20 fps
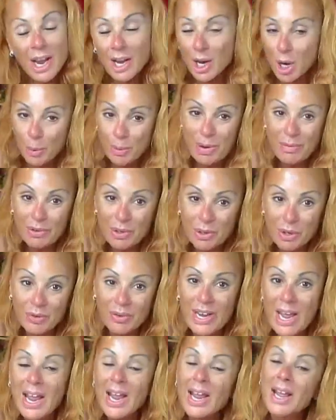I hope you have a
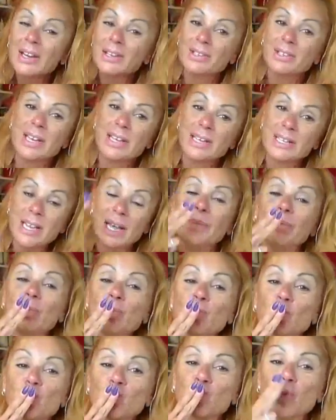groovy day. Until next
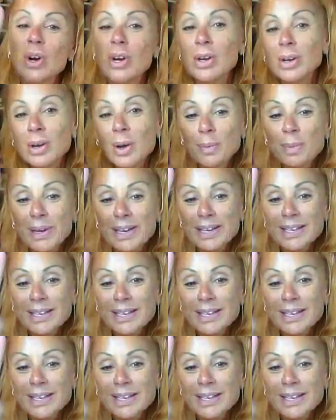time,